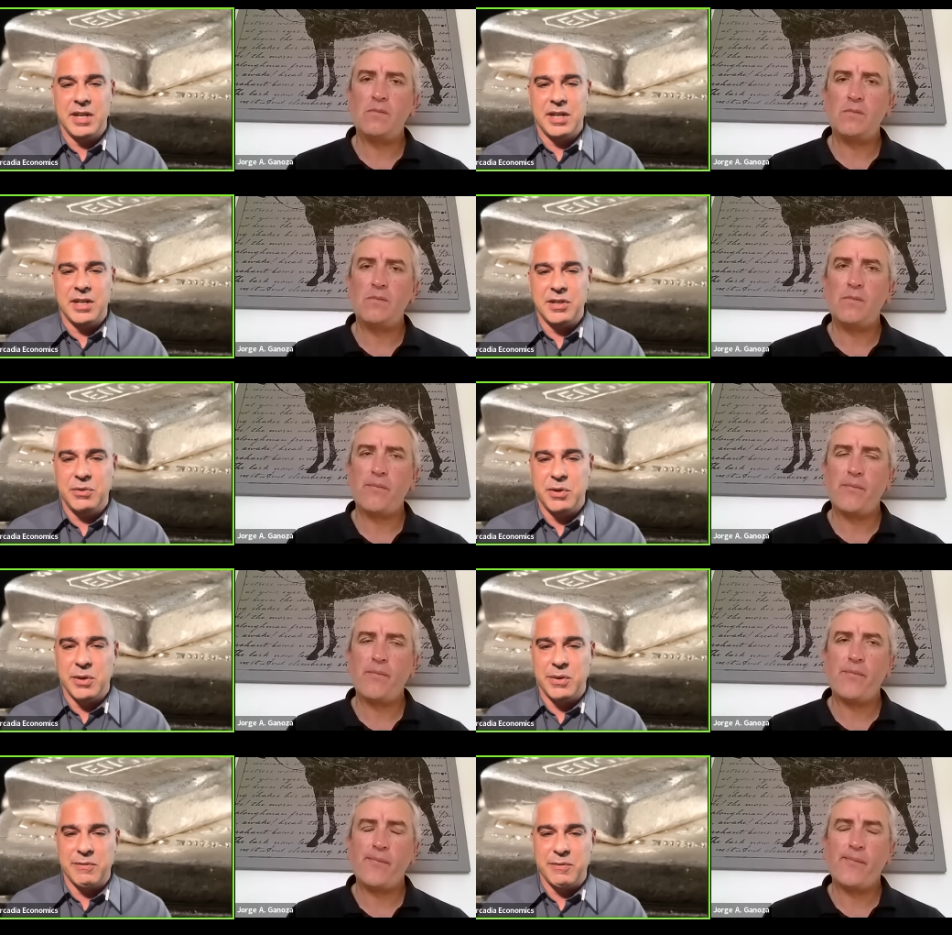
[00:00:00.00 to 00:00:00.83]
Speaker 1: do
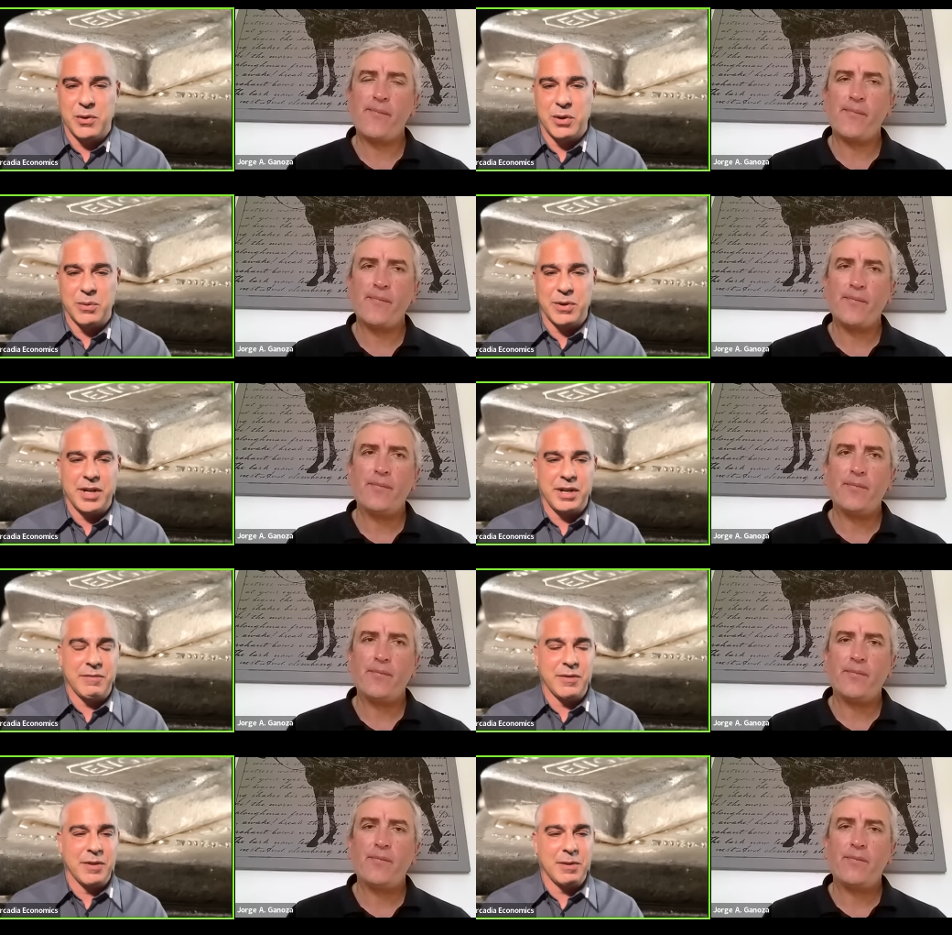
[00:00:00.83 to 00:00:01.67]
going forward,
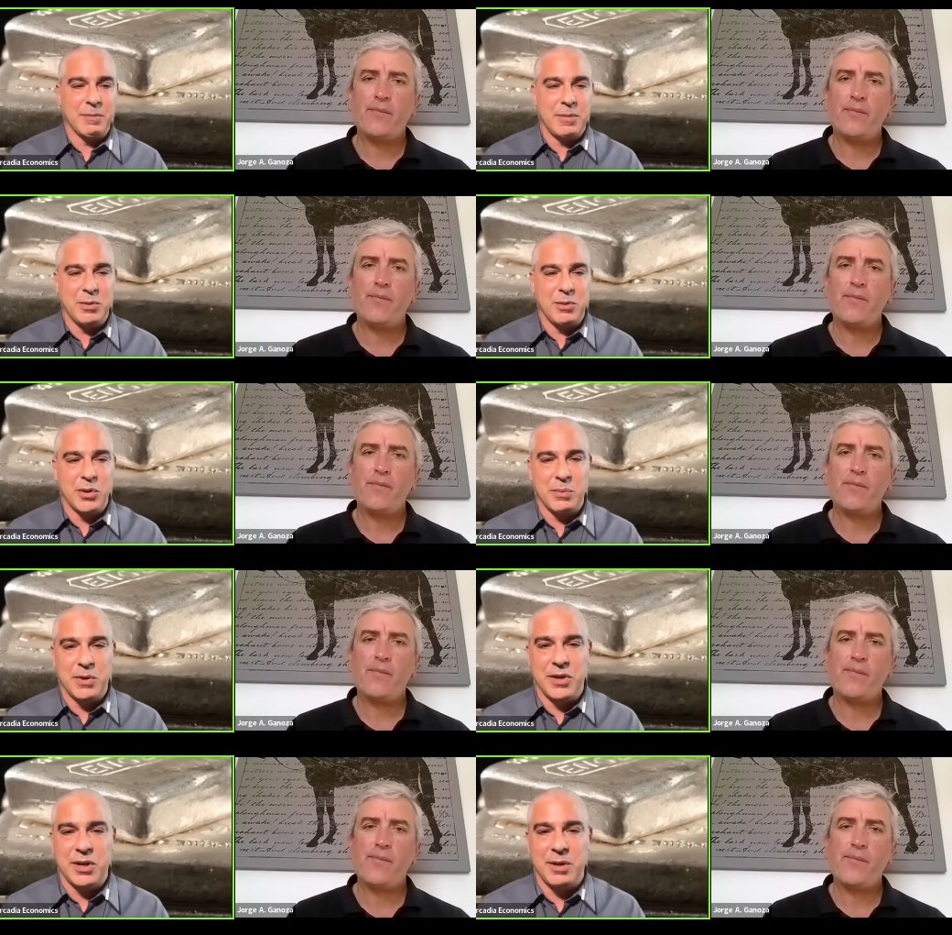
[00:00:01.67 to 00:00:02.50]
and for people who are
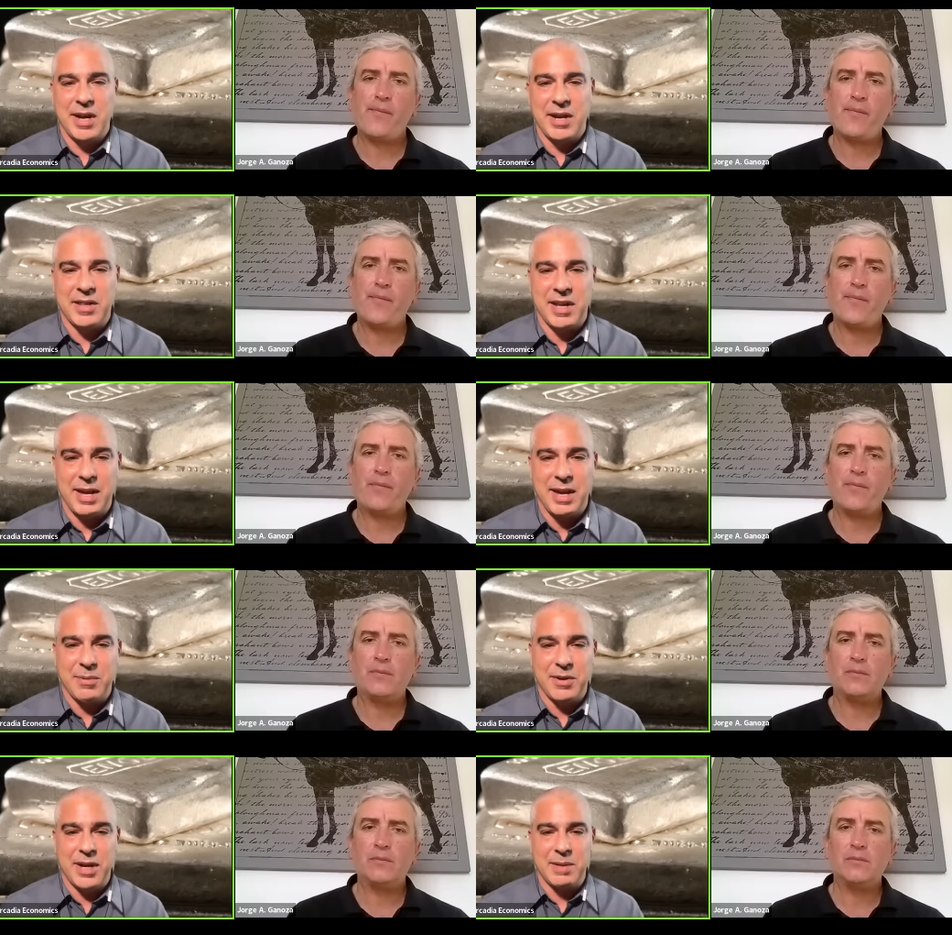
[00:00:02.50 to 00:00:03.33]
wondering about
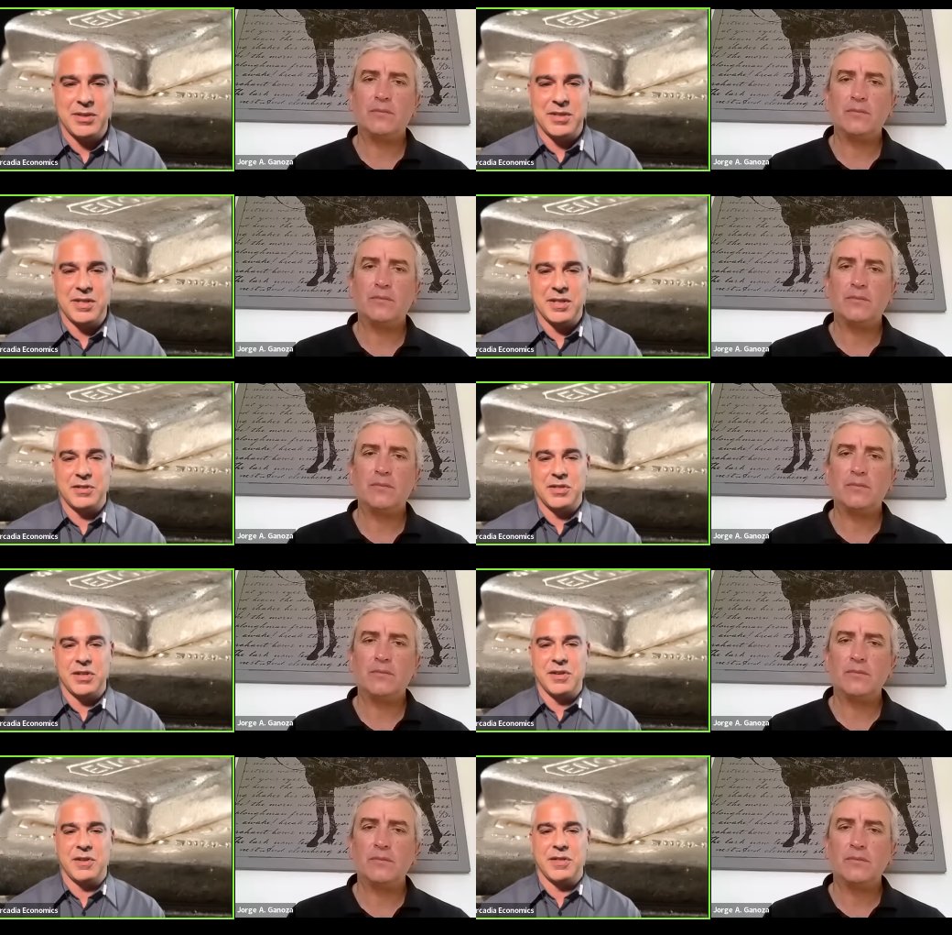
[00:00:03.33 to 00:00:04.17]
that, perhaps you could
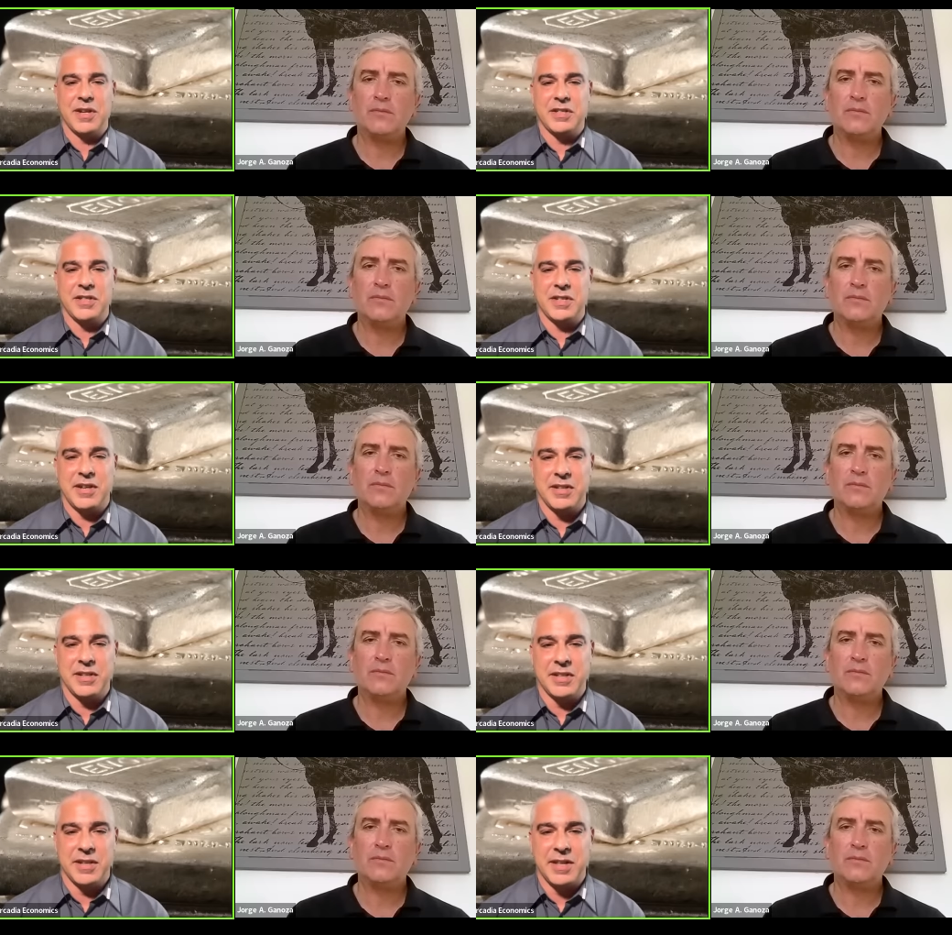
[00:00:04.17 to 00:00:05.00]
share your thoughts on how
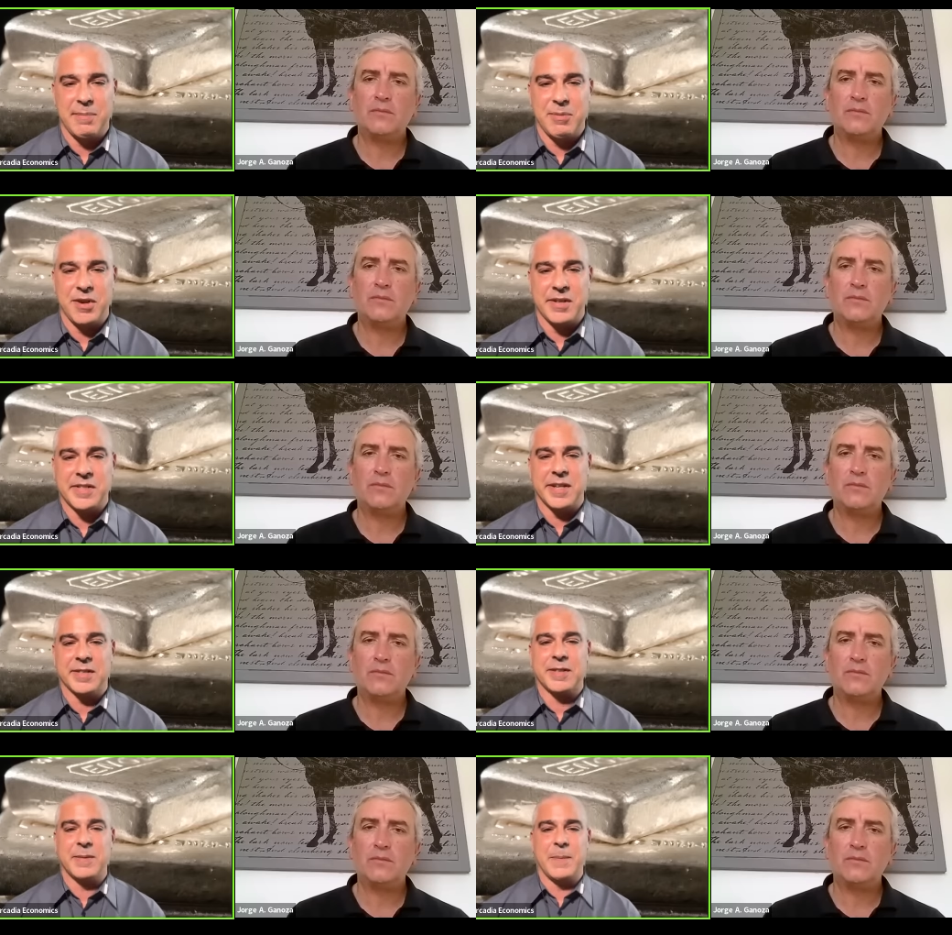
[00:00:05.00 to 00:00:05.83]
you look at that
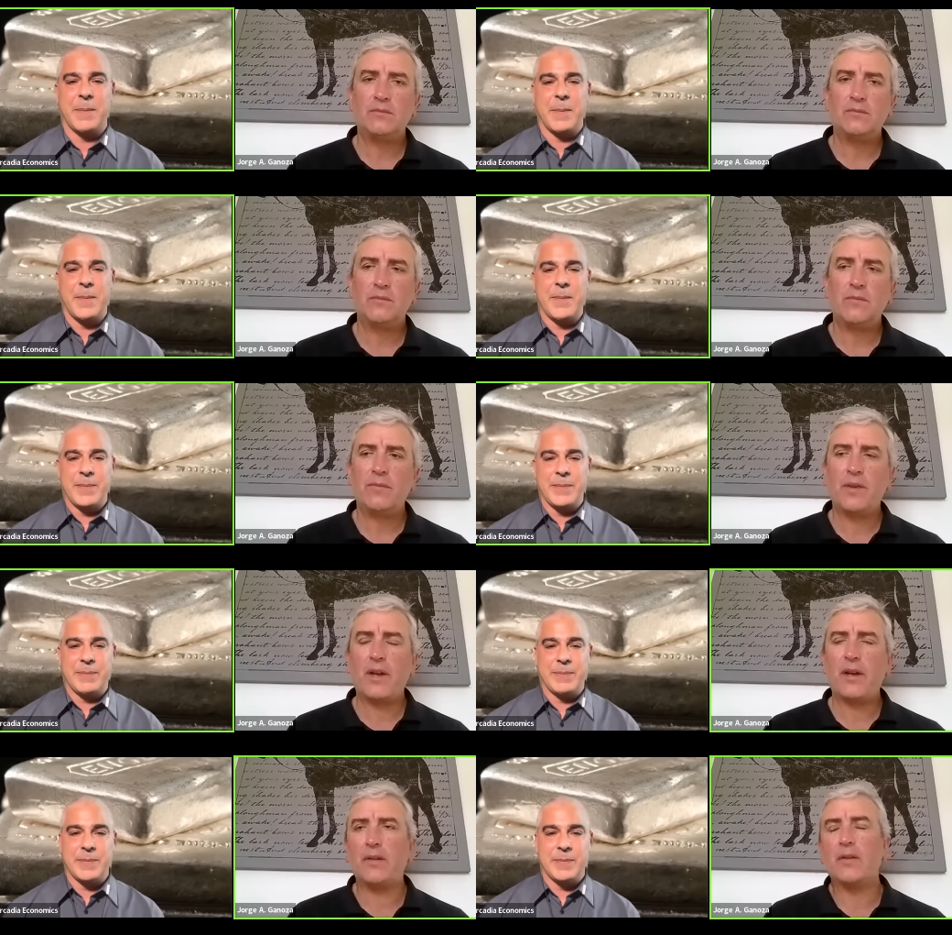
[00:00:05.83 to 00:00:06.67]
process.
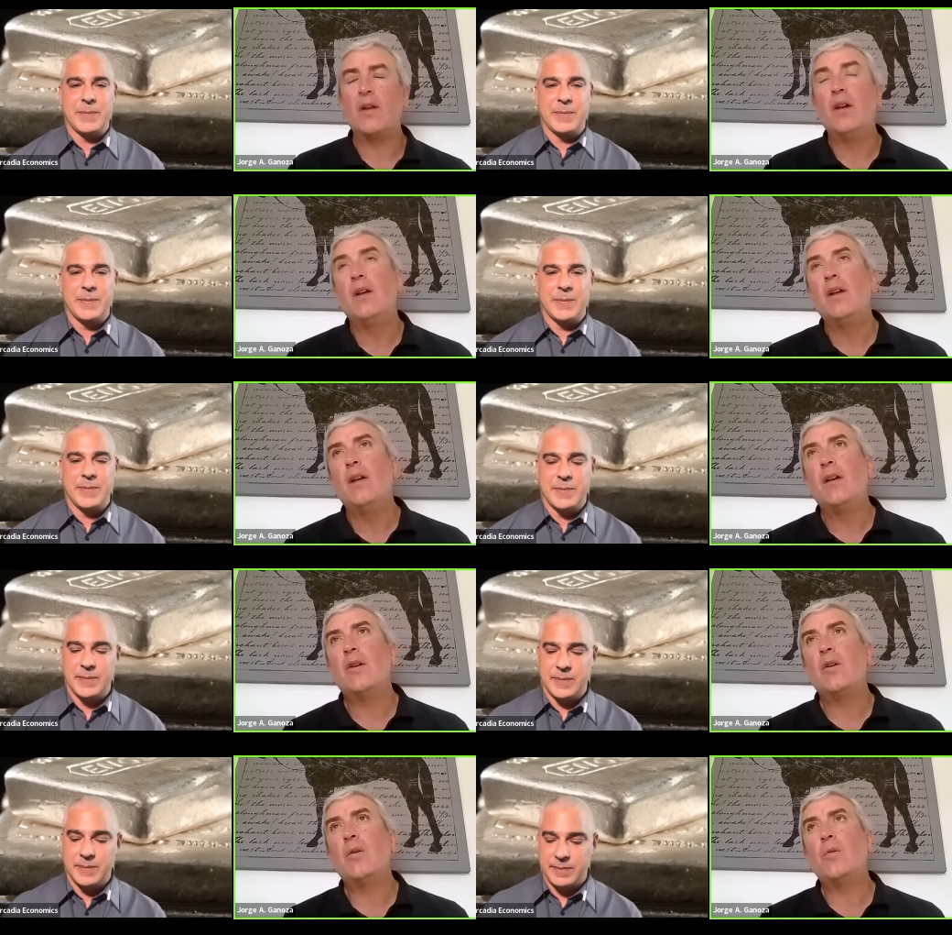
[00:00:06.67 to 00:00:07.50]
Speaker 2: Yes, you